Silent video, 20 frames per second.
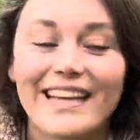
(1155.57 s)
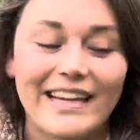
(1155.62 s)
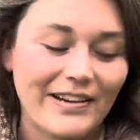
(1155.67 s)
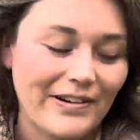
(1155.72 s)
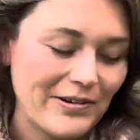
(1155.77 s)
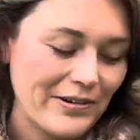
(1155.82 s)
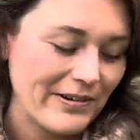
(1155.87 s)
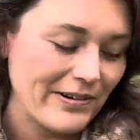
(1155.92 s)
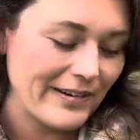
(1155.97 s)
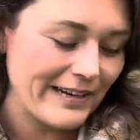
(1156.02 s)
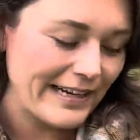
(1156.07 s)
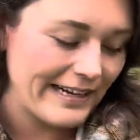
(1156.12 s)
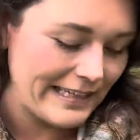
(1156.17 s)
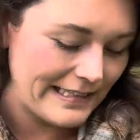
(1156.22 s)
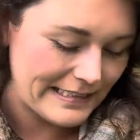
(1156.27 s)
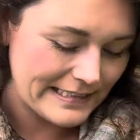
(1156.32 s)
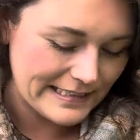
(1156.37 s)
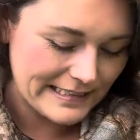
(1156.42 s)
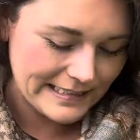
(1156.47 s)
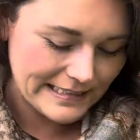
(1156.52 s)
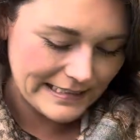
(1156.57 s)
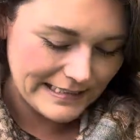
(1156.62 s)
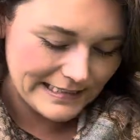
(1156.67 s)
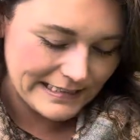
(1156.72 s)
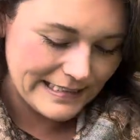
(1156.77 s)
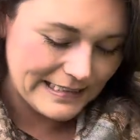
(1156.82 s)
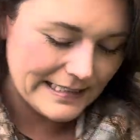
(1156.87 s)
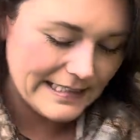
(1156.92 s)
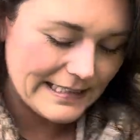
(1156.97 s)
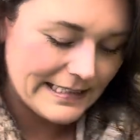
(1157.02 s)
Alright,
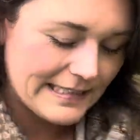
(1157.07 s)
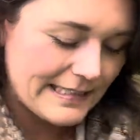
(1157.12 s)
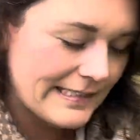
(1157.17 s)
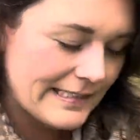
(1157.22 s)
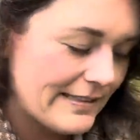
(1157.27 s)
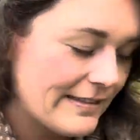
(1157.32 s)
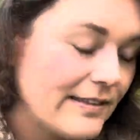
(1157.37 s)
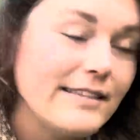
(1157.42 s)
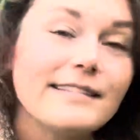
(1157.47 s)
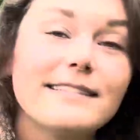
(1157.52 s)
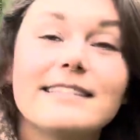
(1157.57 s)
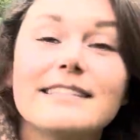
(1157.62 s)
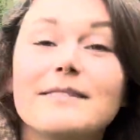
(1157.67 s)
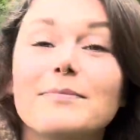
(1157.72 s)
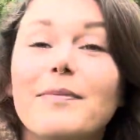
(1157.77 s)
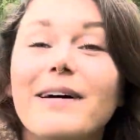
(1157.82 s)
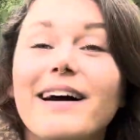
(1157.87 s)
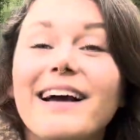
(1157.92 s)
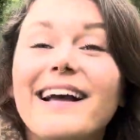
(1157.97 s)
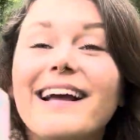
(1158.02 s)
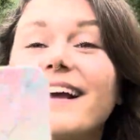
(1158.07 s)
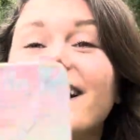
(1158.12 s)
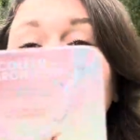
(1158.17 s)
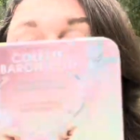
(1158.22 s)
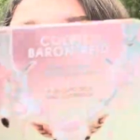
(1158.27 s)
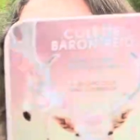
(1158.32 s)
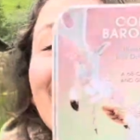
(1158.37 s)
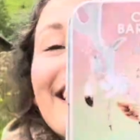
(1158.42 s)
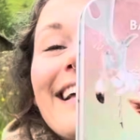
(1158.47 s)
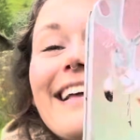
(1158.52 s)
so this is my
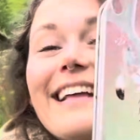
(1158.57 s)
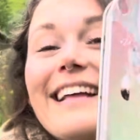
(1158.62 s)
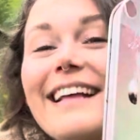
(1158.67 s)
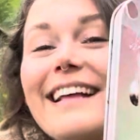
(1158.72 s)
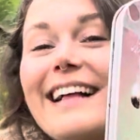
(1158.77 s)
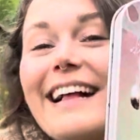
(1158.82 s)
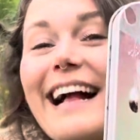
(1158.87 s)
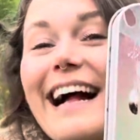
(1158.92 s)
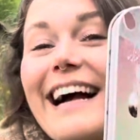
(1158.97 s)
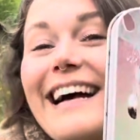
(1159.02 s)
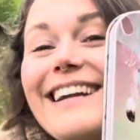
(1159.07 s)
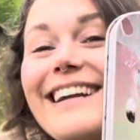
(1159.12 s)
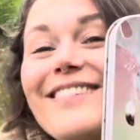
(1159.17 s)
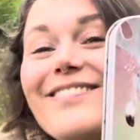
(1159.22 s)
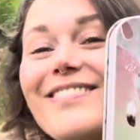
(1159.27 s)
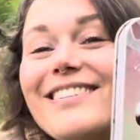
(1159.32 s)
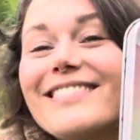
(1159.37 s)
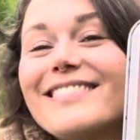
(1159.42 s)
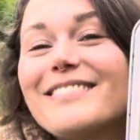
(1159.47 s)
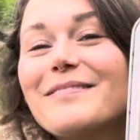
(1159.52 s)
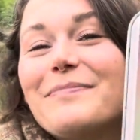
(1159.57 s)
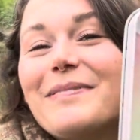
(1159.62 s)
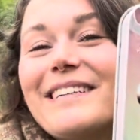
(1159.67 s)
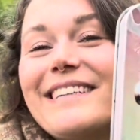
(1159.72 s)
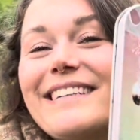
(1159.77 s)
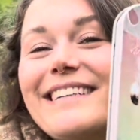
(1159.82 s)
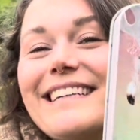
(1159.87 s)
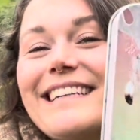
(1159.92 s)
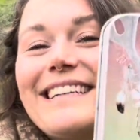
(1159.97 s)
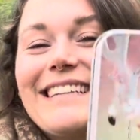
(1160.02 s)
animal
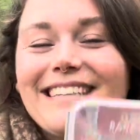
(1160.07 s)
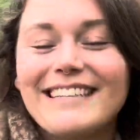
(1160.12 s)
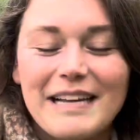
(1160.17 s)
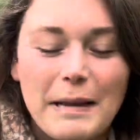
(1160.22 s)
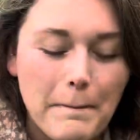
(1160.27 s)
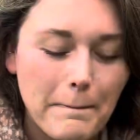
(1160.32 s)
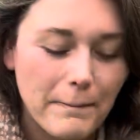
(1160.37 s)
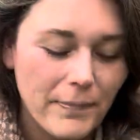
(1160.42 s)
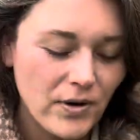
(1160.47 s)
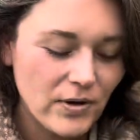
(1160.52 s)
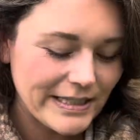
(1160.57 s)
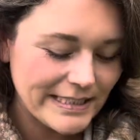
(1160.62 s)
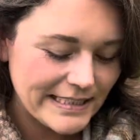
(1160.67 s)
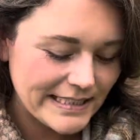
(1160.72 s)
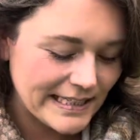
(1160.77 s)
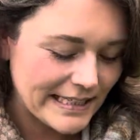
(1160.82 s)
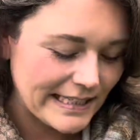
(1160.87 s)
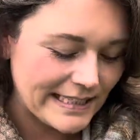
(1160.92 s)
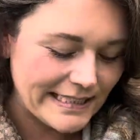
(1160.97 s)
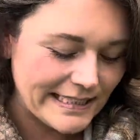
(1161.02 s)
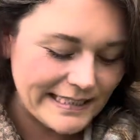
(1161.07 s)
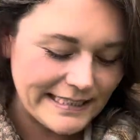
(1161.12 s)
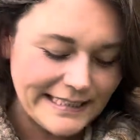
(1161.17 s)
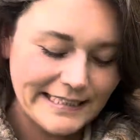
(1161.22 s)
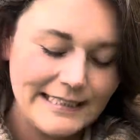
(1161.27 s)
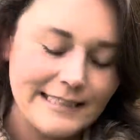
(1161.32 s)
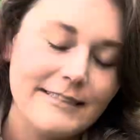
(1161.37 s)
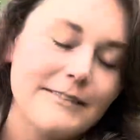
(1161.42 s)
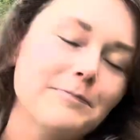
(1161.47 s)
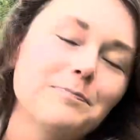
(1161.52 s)
spirit pocket guide.
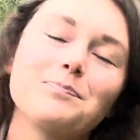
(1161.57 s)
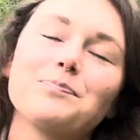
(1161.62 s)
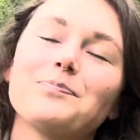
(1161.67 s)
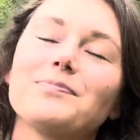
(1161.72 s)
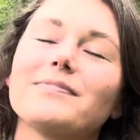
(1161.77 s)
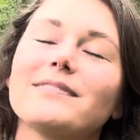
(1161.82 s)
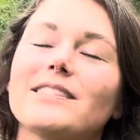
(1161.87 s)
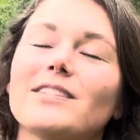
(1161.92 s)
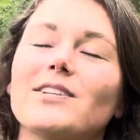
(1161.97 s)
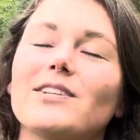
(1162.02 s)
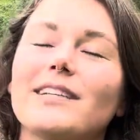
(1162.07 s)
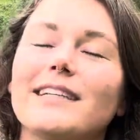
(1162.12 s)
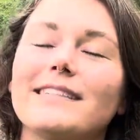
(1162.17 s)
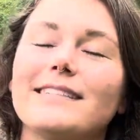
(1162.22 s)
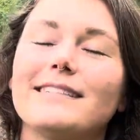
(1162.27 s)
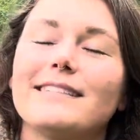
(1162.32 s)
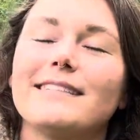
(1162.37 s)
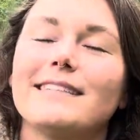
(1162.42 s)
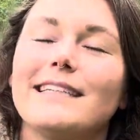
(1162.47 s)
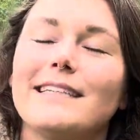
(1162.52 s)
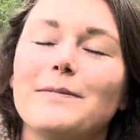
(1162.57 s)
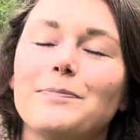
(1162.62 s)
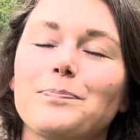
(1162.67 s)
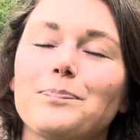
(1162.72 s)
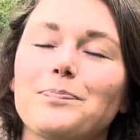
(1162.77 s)
So let's see.